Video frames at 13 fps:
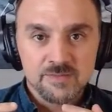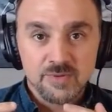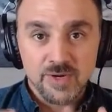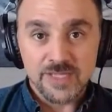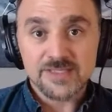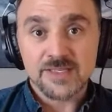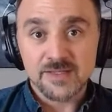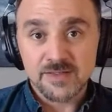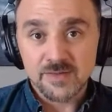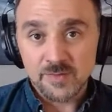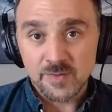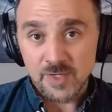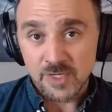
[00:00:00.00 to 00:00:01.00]

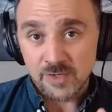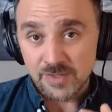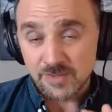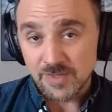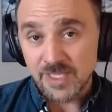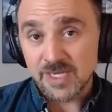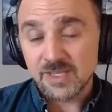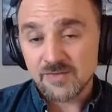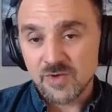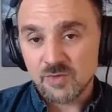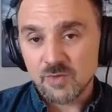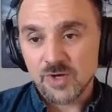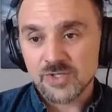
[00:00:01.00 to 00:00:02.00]
present, at the beginning
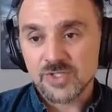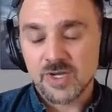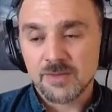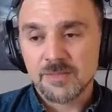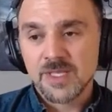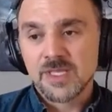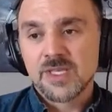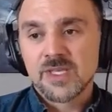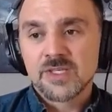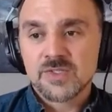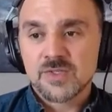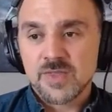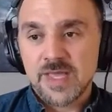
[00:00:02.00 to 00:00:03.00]
of your workshop,
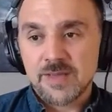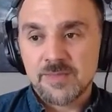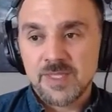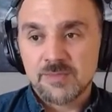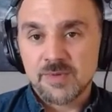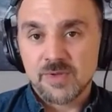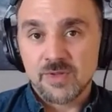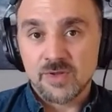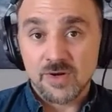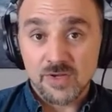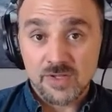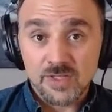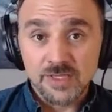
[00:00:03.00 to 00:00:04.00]
so that people
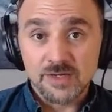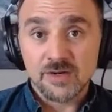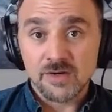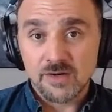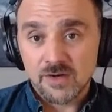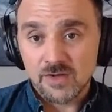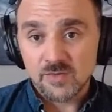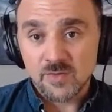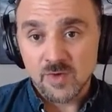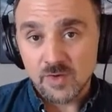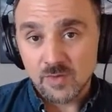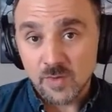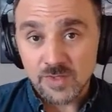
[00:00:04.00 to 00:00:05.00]
are clear on
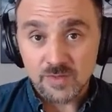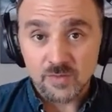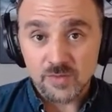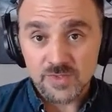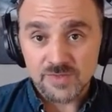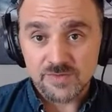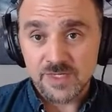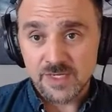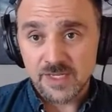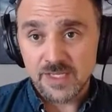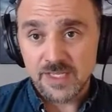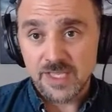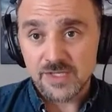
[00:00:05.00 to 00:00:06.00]
what the rules of the
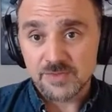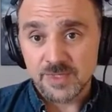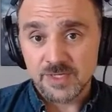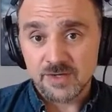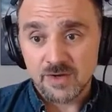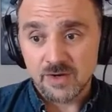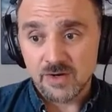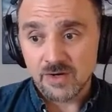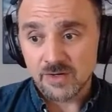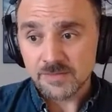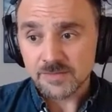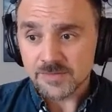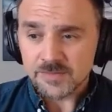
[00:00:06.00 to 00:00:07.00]
engagement
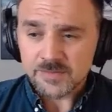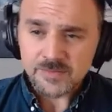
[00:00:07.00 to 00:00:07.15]
are.